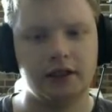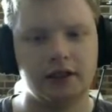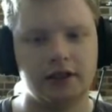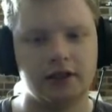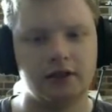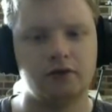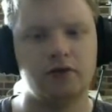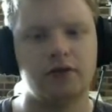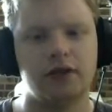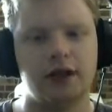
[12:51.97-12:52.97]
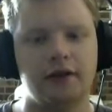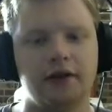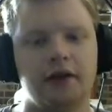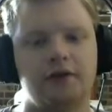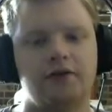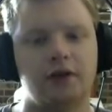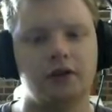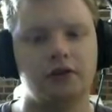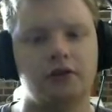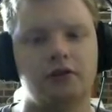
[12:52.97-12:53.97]
is just saving up for the
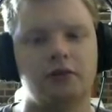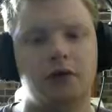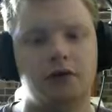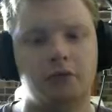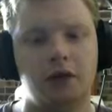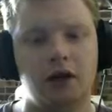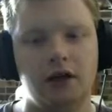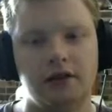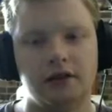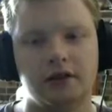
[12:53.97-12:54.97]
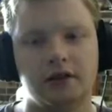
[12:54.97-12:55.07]
score multipliers,